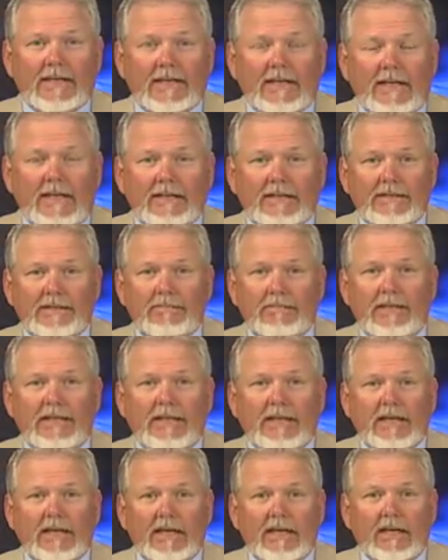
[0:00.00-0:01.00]
Glad to
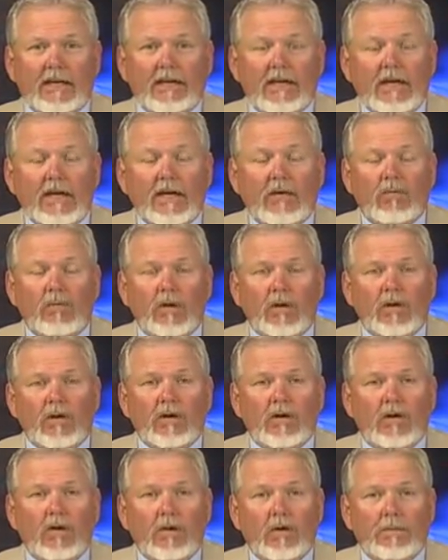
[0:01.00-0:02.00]
be here. We are
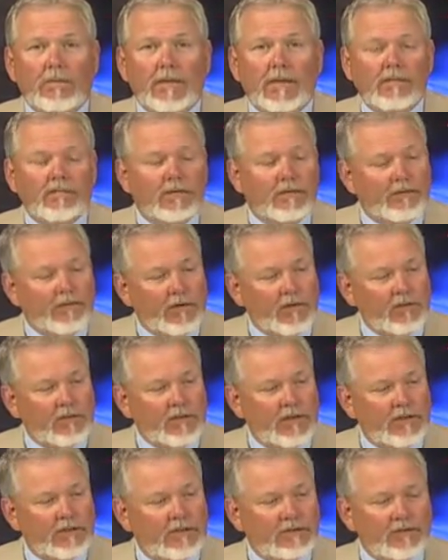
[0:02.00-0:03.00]
going to open up the phone
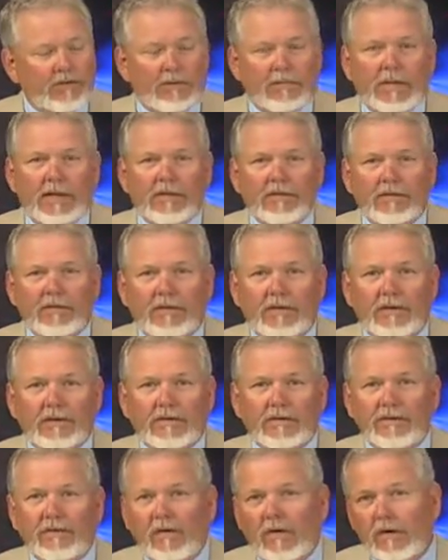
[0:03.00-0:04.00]
lines for about the
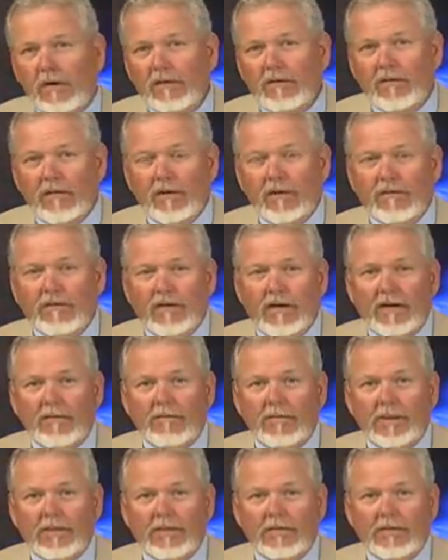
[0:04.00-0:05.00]
first 40, 45
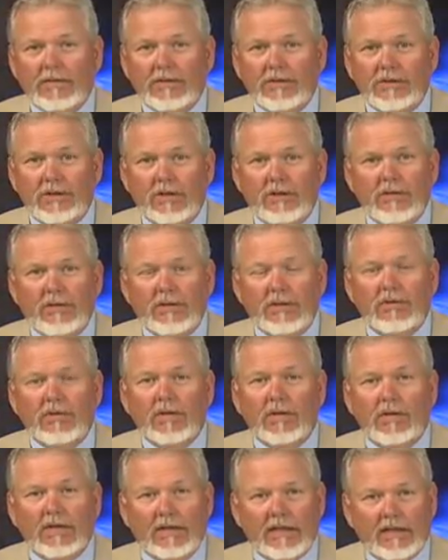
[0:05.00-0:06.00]
minutes of the show, and then we're
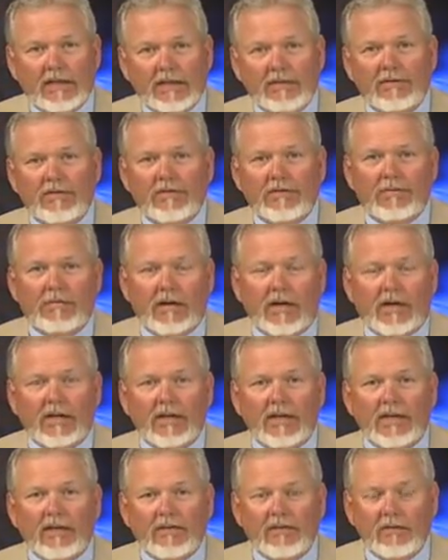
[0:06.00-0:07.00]
going to get into some of our
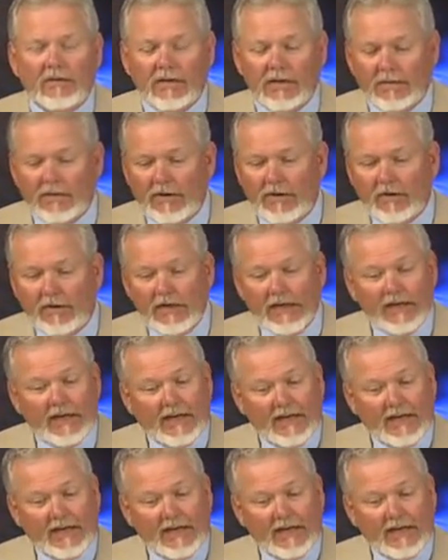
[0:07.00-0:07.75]
guests who are coming on.